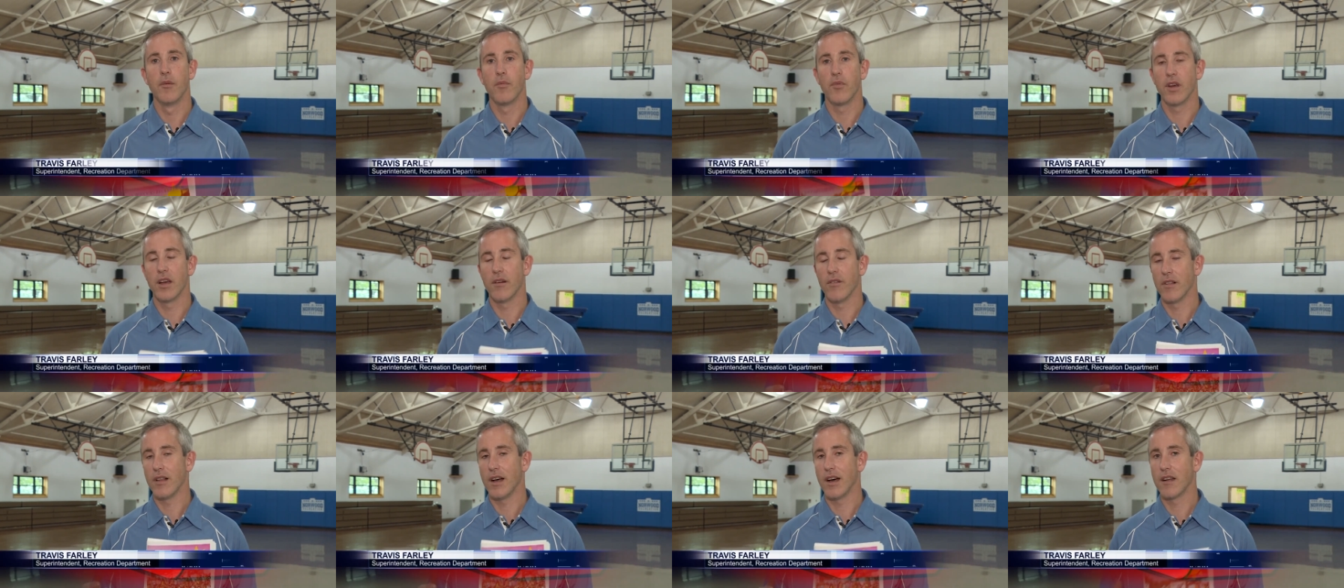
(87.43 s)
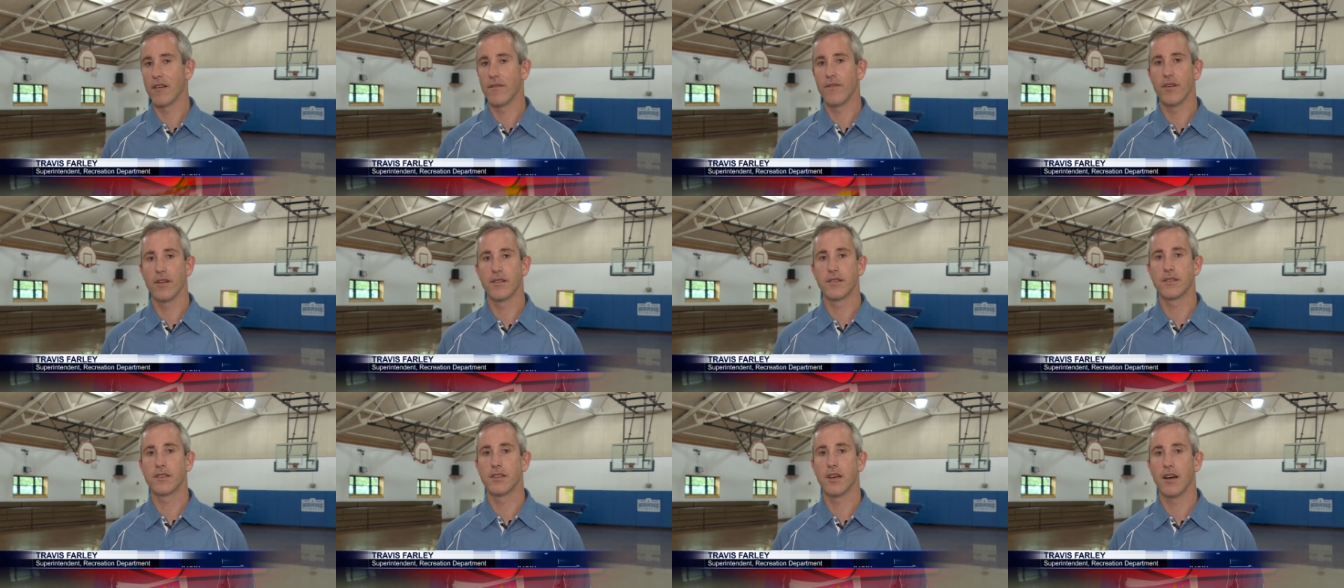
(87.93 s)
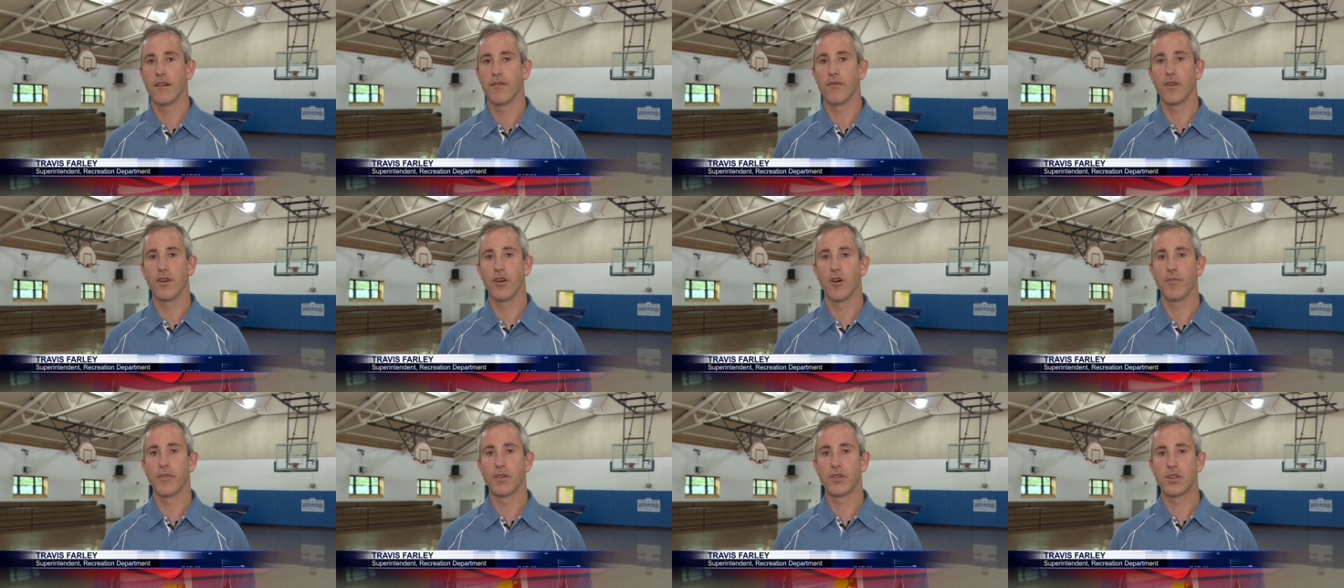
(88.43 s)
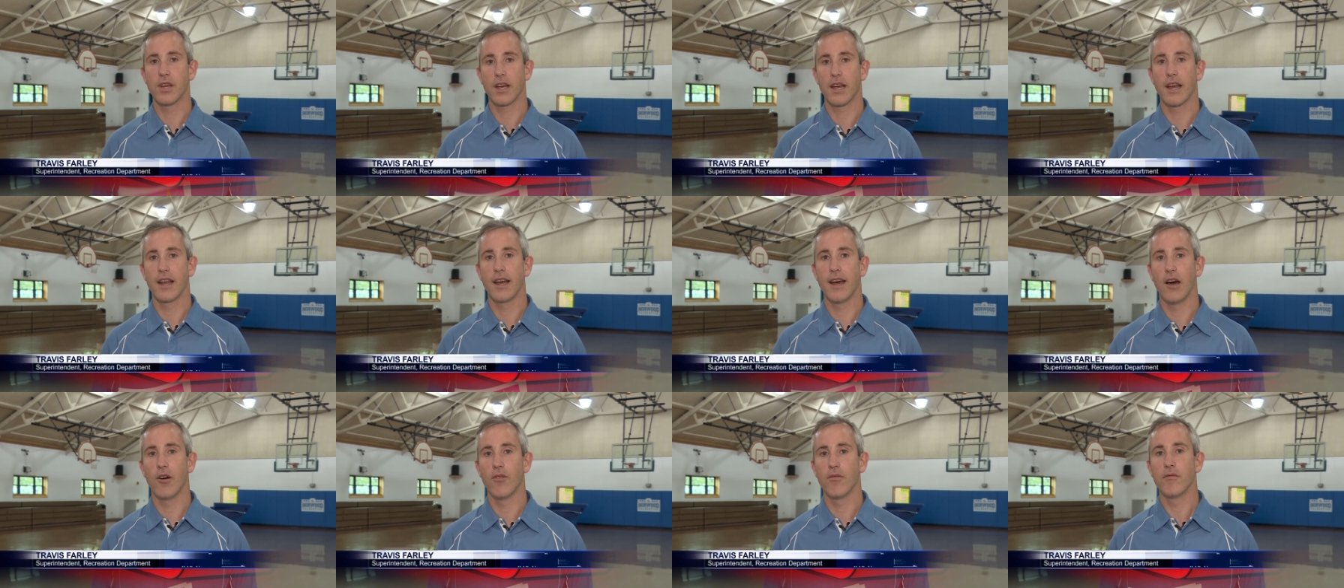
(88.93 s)
We have a lot of fun stuff. We hope you check
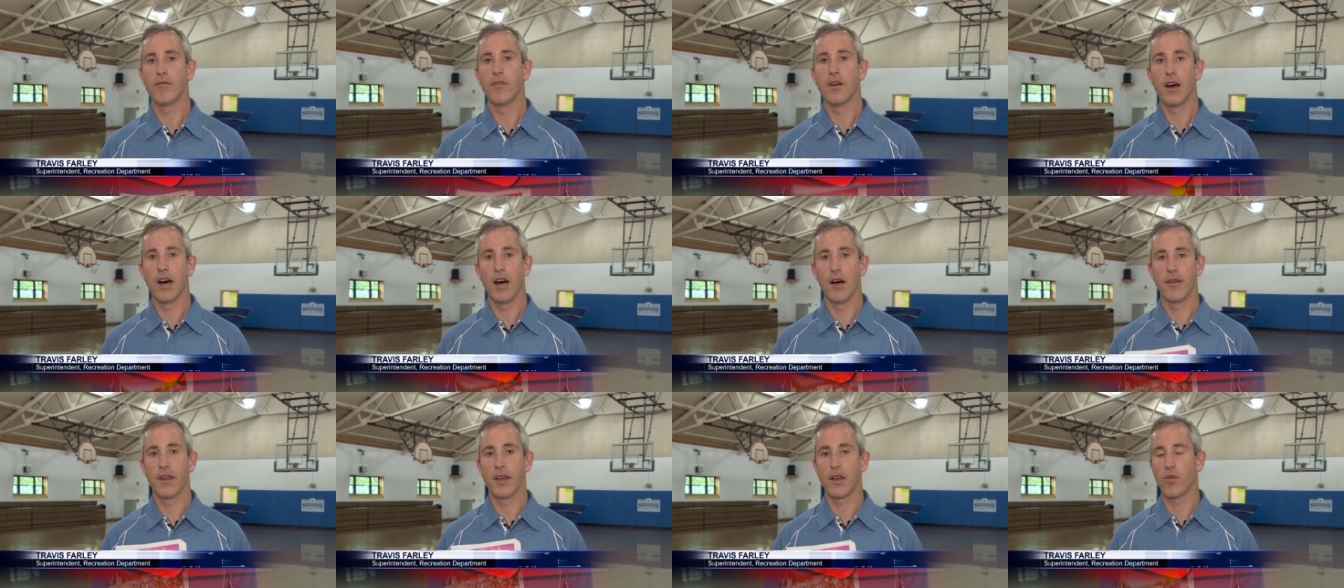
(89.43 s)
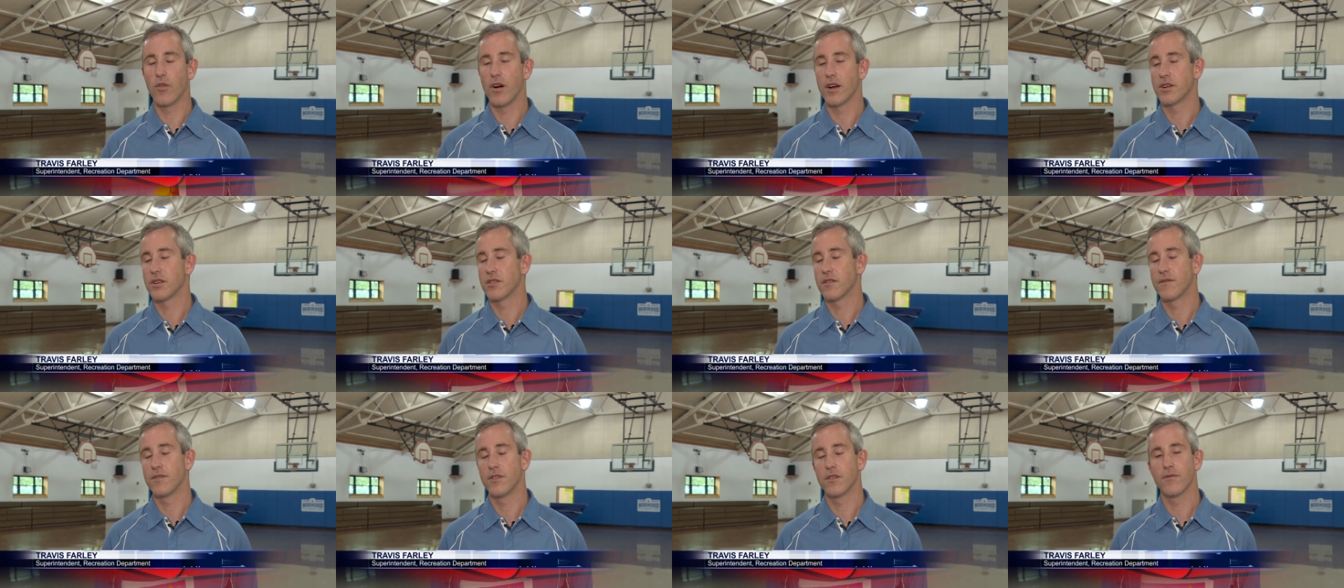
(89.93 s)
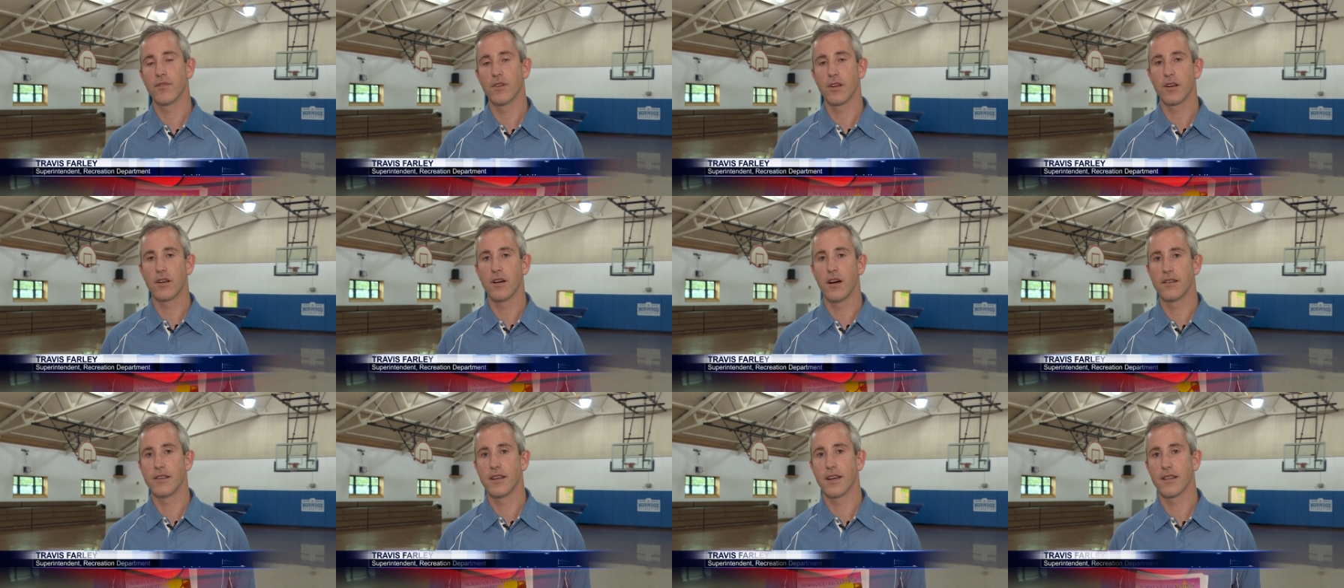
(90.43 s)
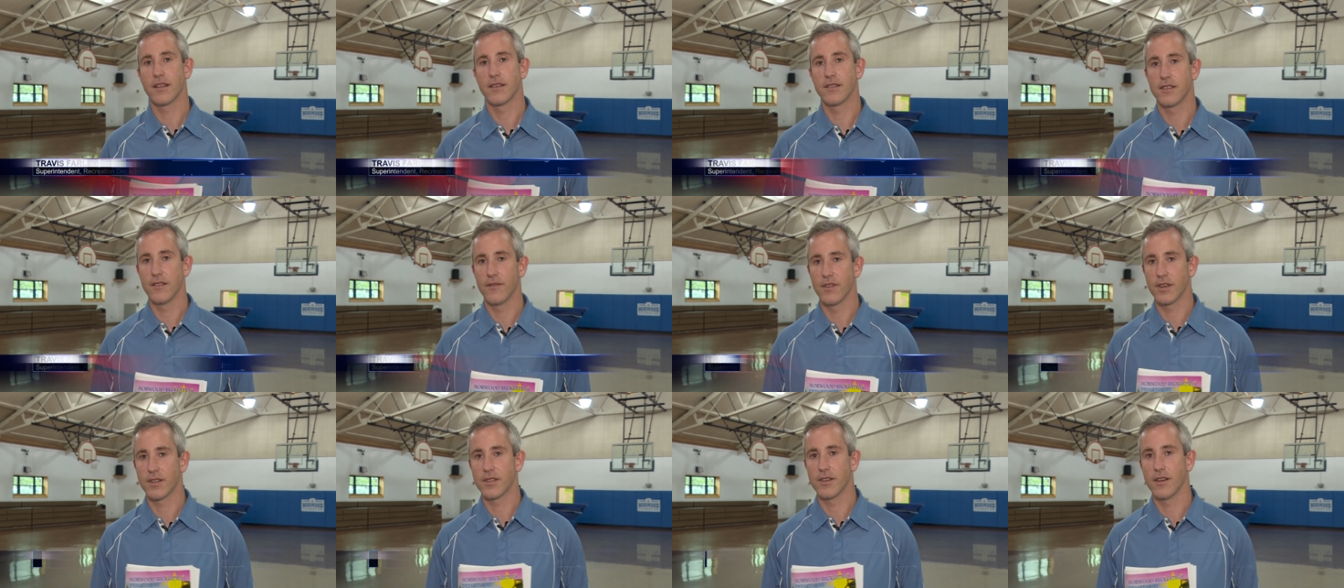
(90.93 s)
it out. Uh, any questions, feel free to contact the
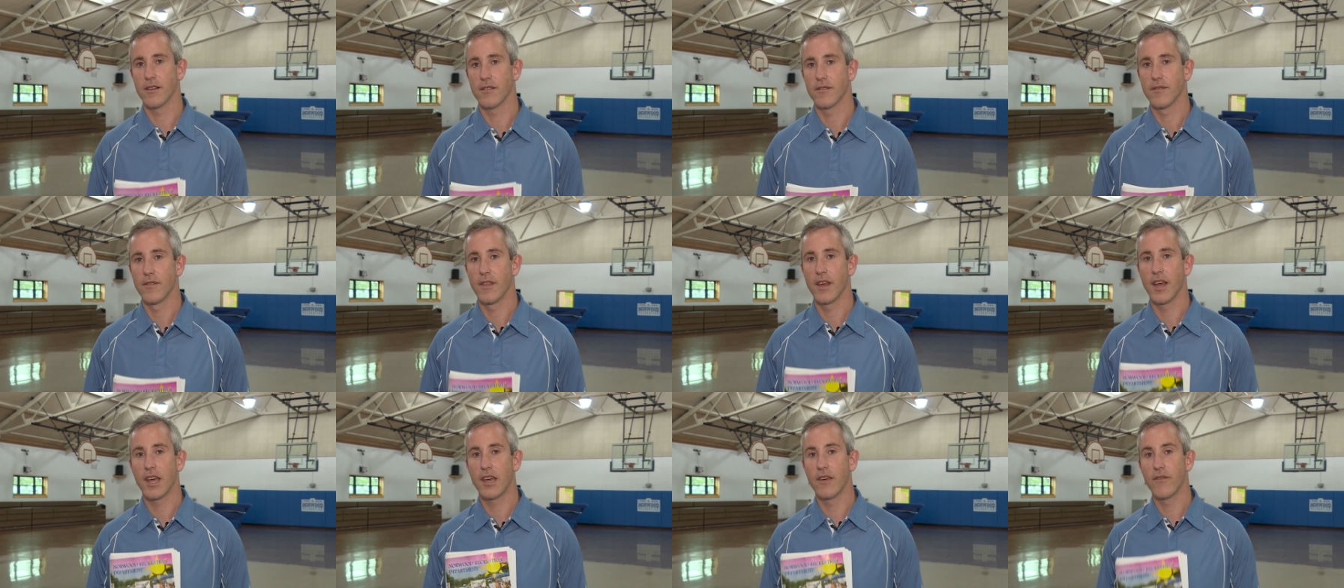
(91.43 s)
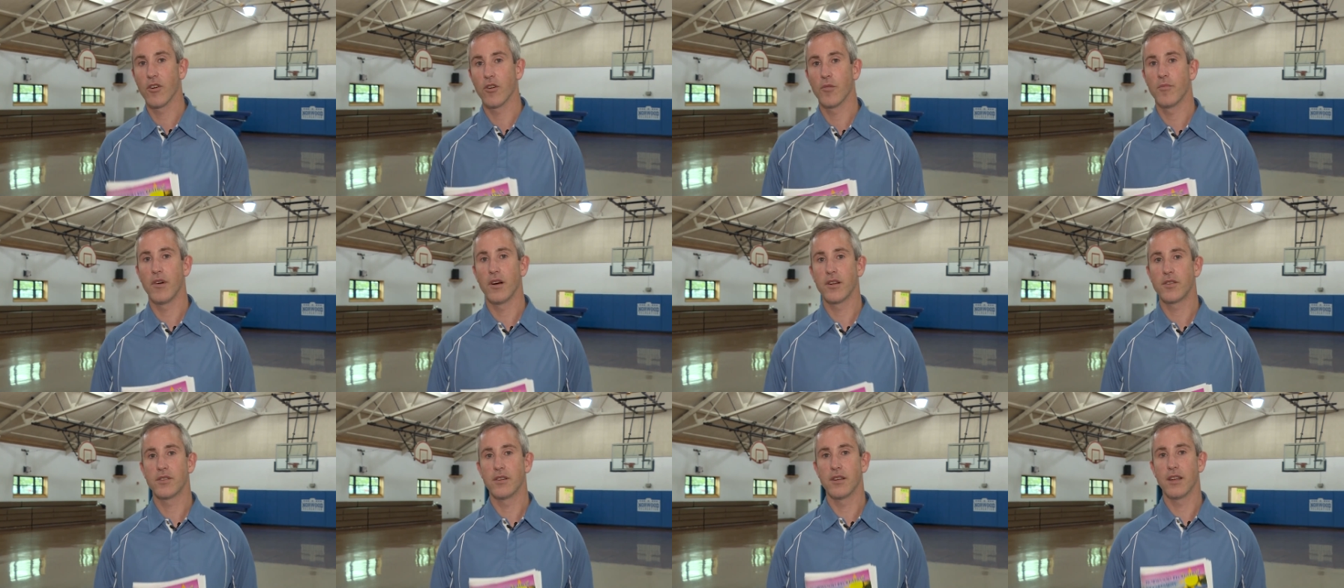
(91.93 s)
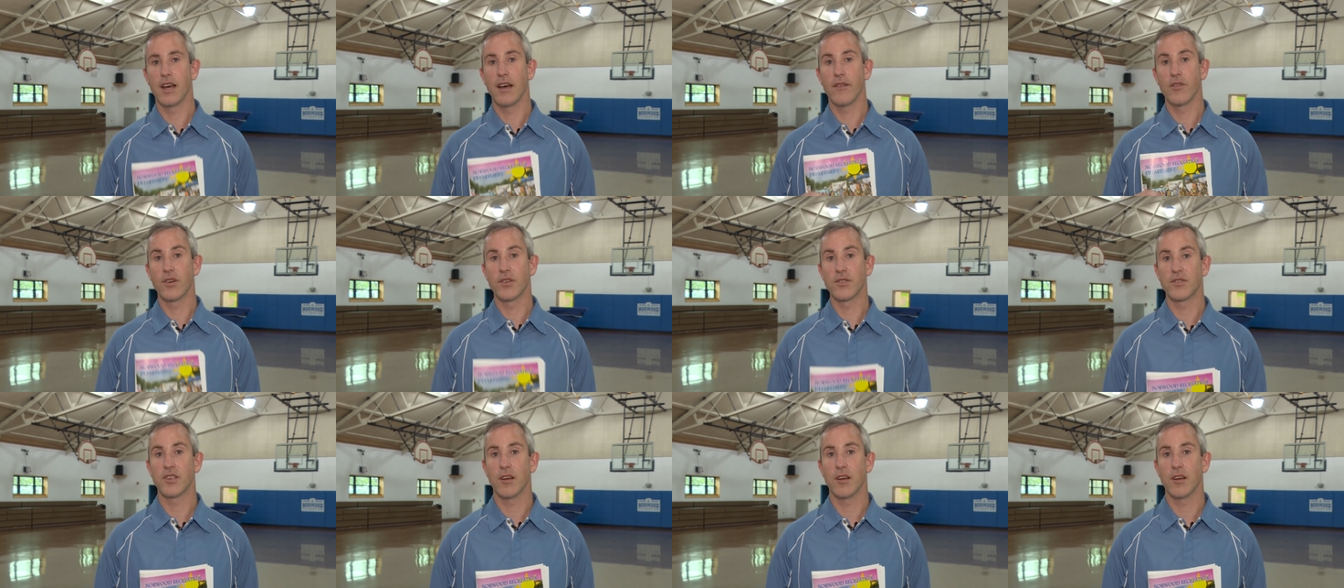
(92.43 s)
Civic Center. Thank you very much and have a good